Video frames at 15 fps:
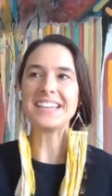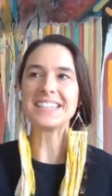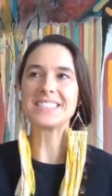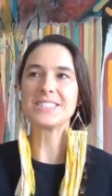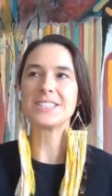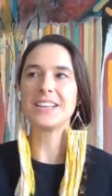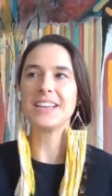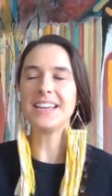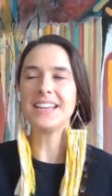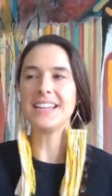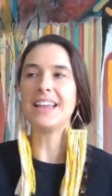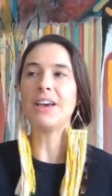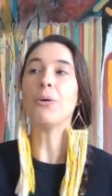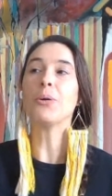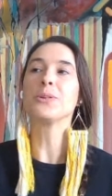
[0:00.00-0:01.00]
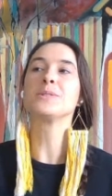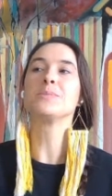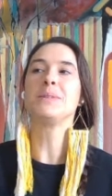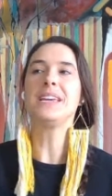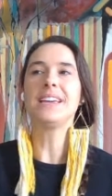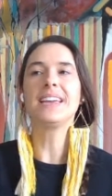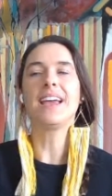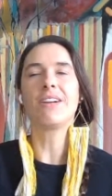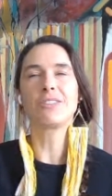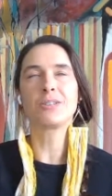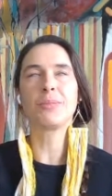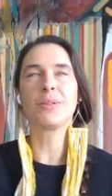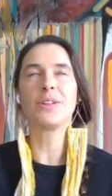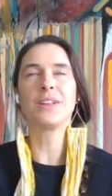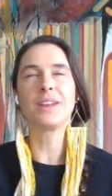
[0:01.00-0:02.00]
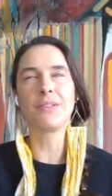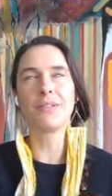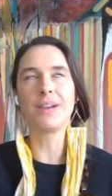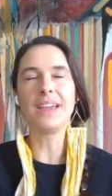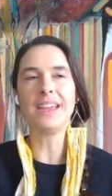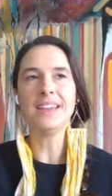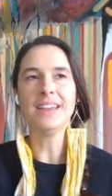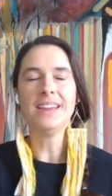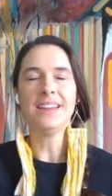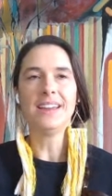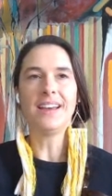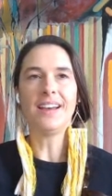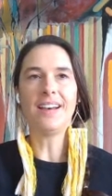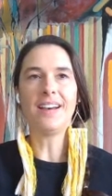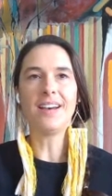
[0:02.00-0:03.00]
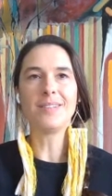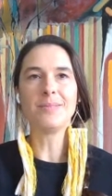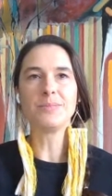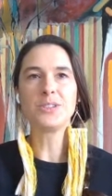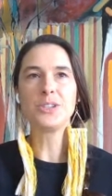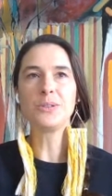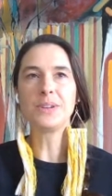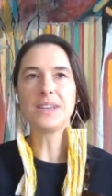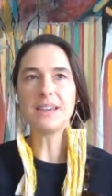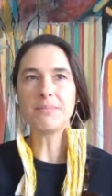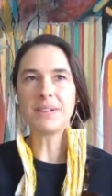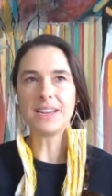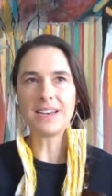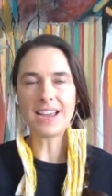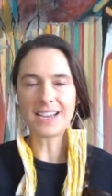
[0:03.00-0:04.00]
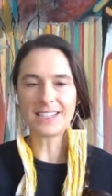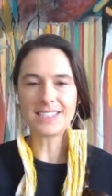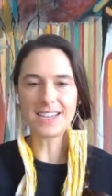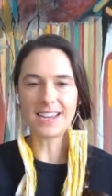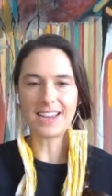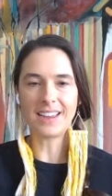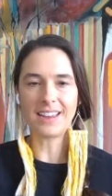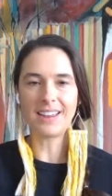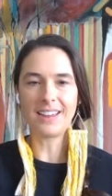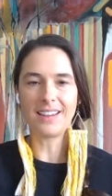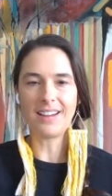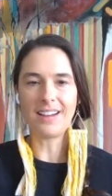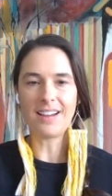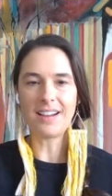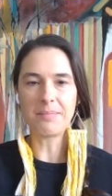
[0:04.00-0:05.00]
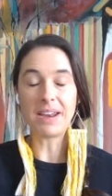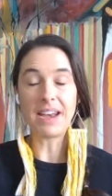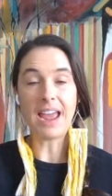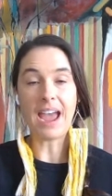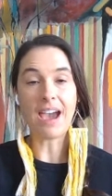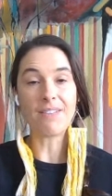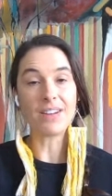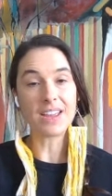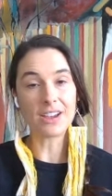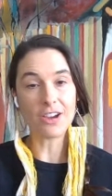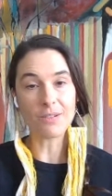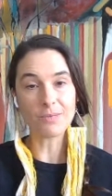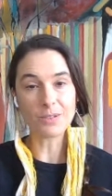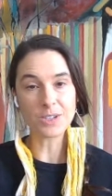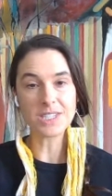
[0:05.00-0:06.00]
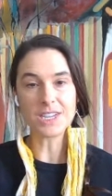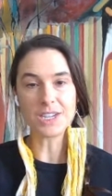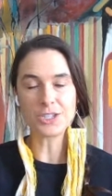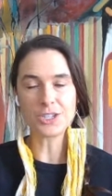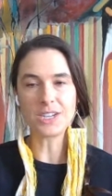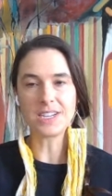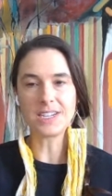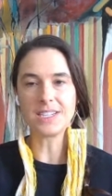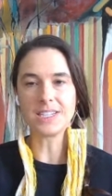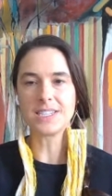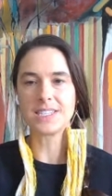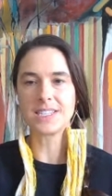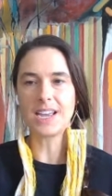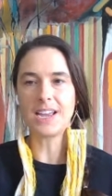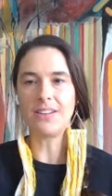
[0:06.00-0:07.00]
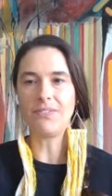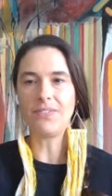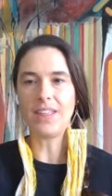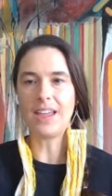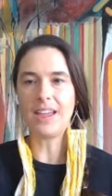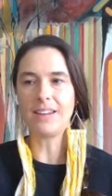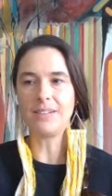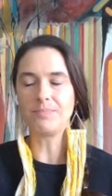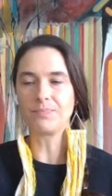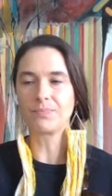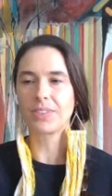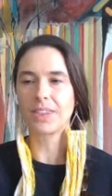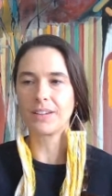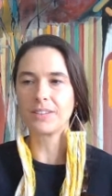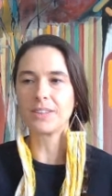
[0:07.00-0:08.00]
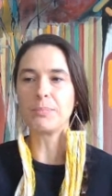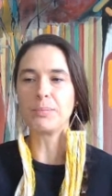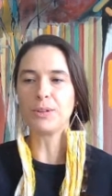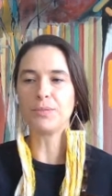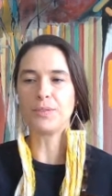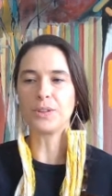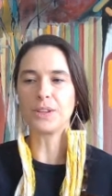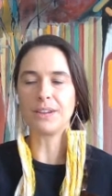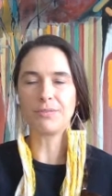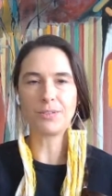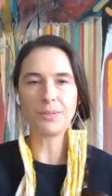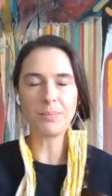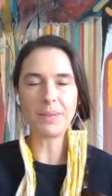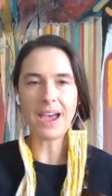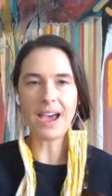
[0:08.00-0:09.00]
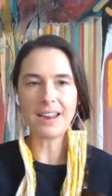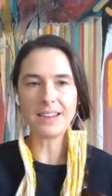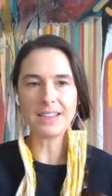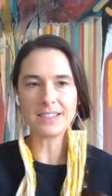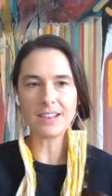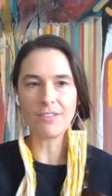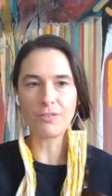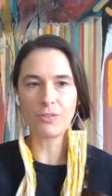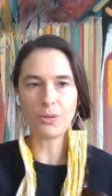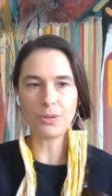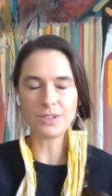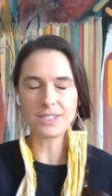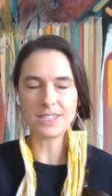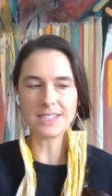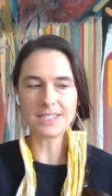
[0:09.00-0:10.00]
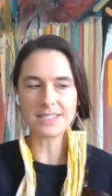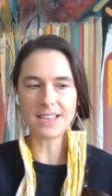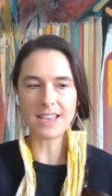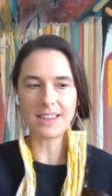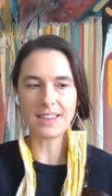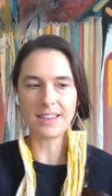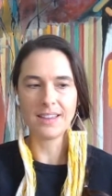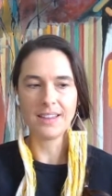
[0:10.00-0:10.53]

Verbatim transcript: it's it holds me accountable in a way um, to keep connecting um, and having conversations. And then the beautiful gift from that, uh, of course, is like